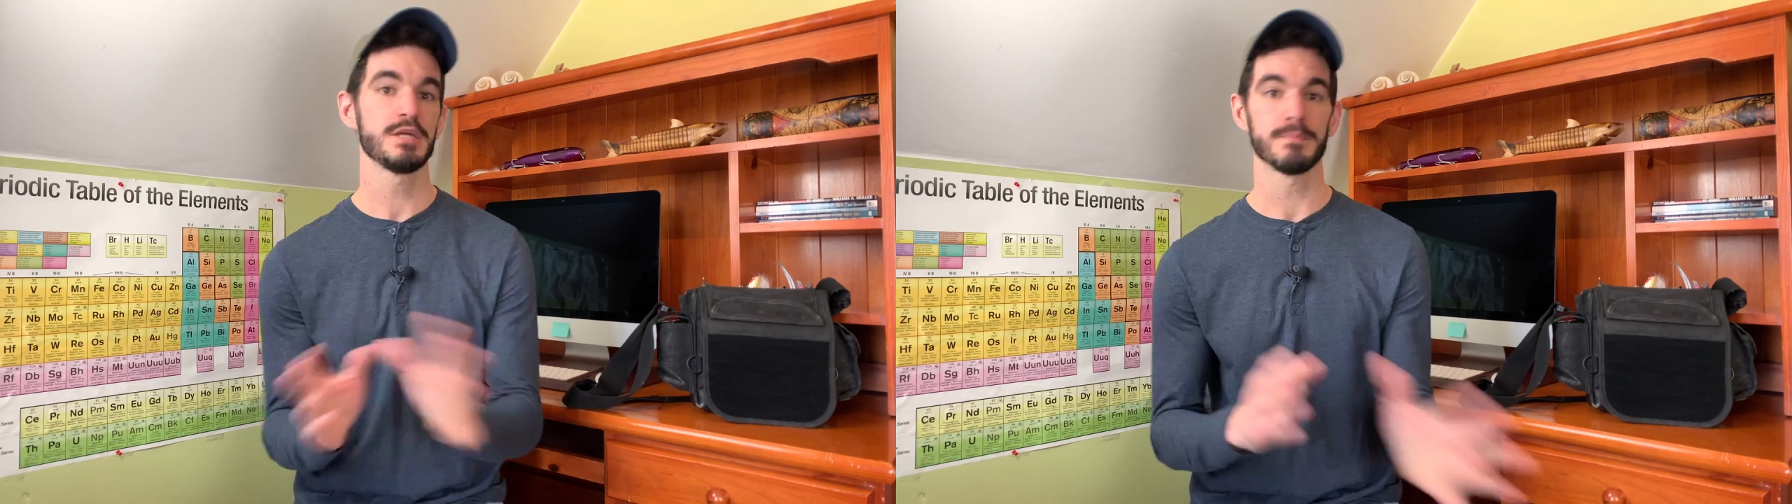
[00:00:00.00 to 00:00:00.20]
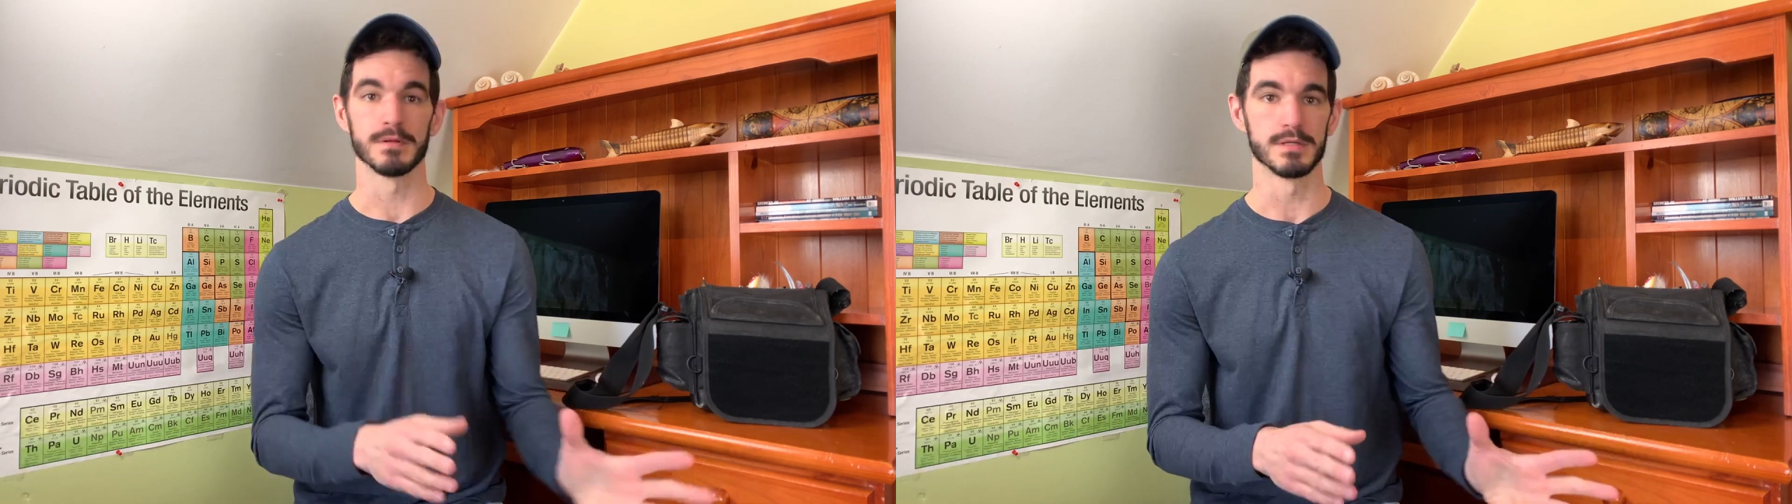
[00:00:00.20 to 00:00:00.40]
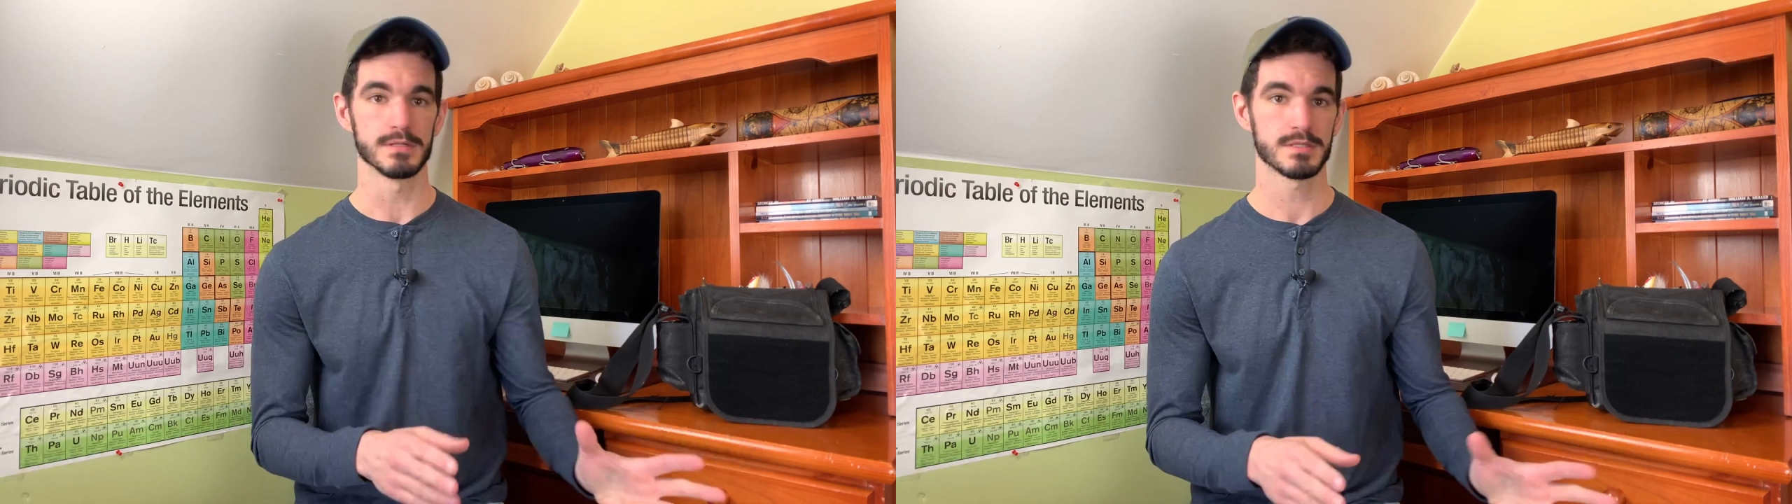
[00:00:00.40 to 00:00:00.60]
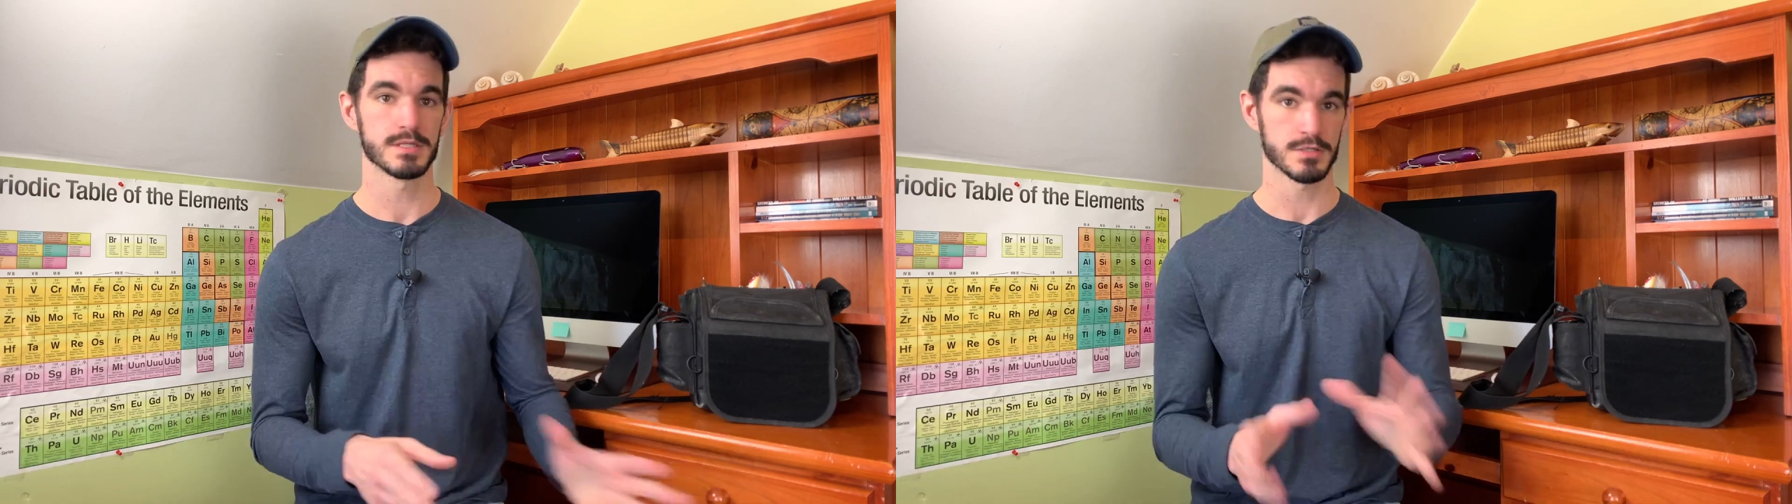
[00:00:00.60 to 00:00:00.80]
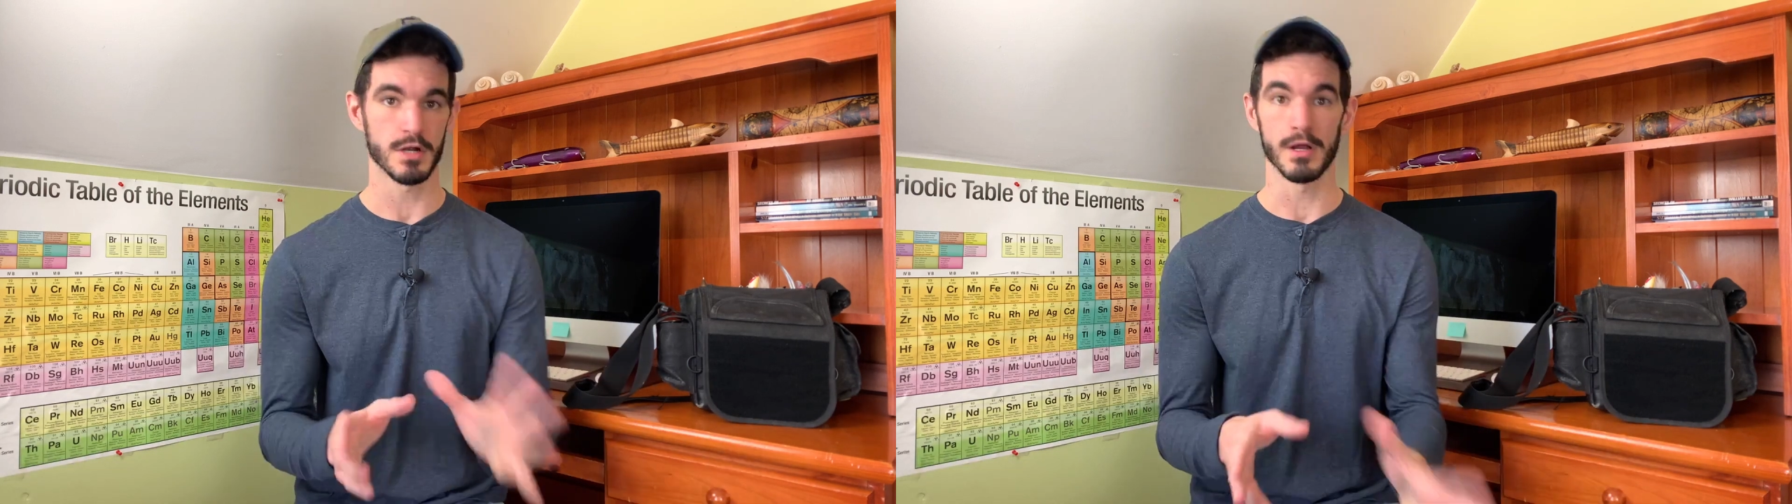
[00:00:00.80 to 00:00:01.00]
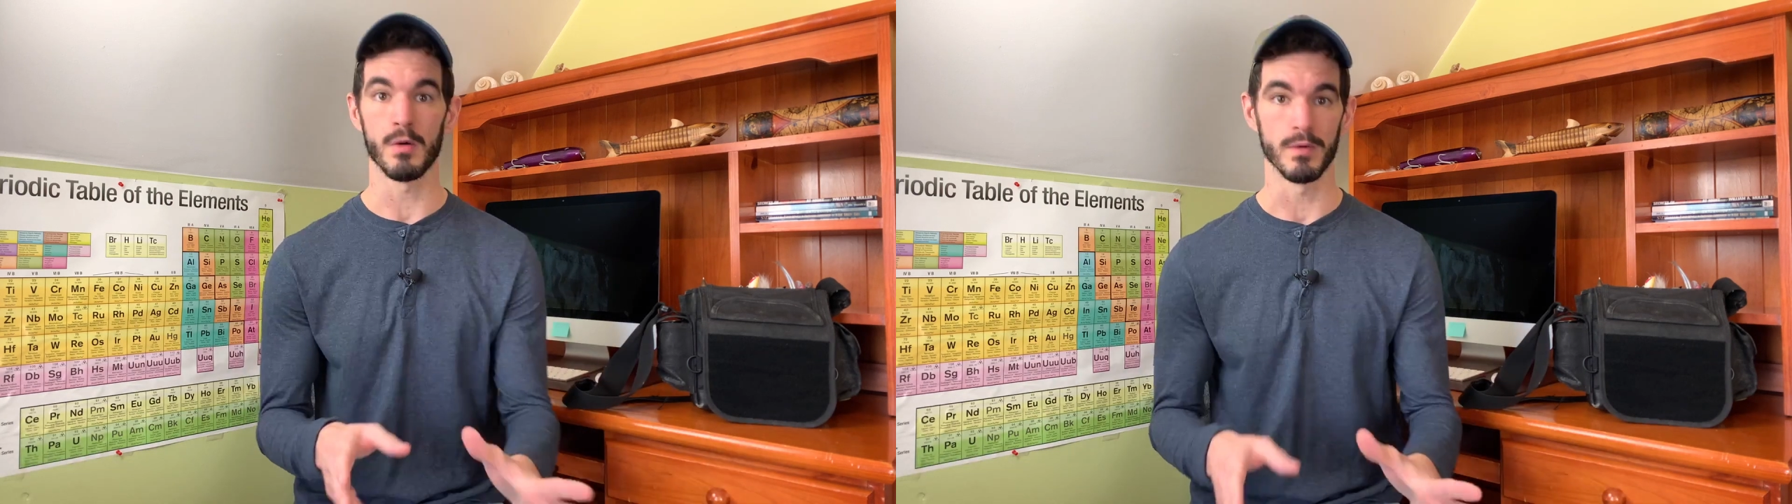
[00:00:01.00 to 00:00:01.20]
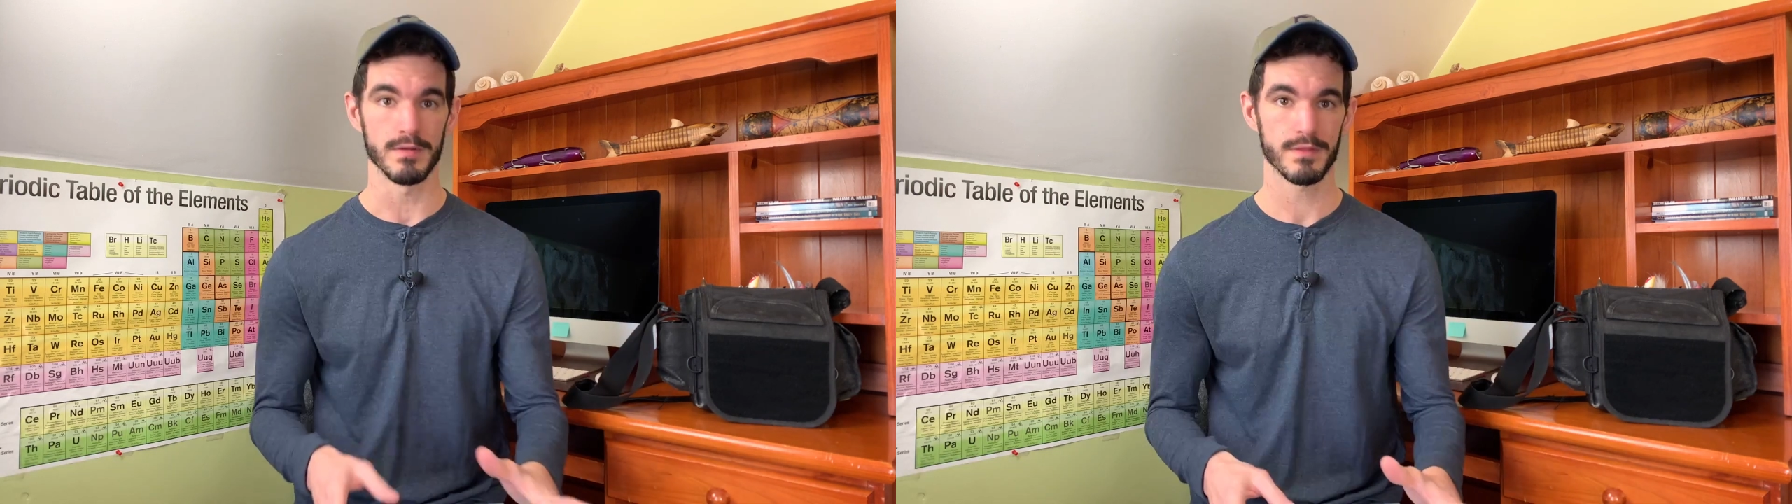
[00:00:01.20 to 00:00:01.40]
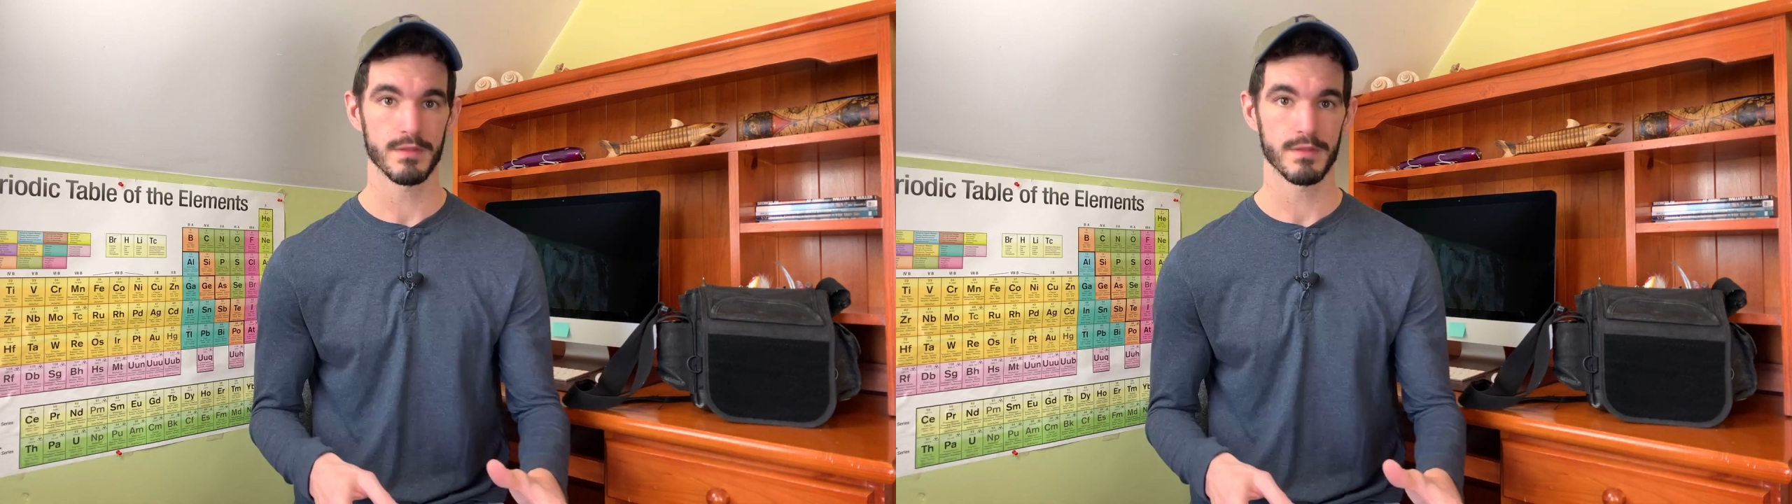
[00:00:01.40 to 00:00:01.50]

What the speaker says: lures to start out with.